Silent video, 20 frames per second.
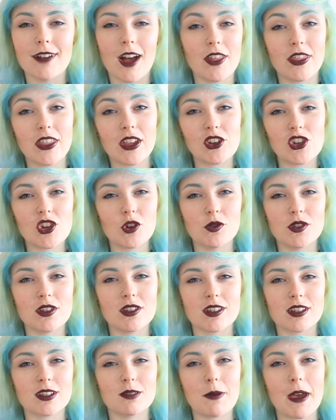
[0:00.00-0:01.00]
I think she was
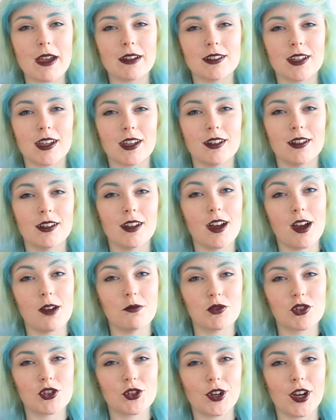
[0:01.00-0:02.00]
expecting an
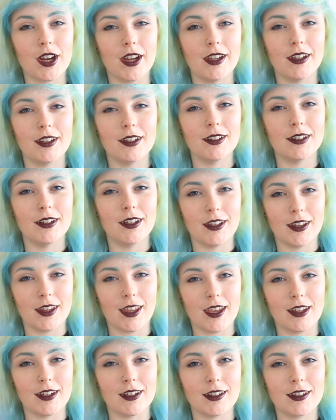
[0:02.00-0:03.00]
I'm straight at
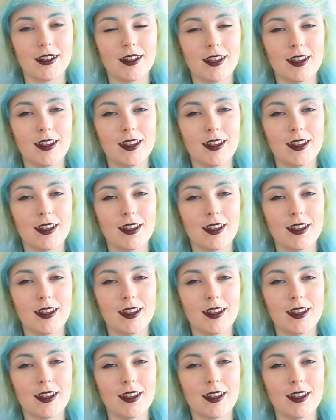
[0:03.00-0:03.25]
the end.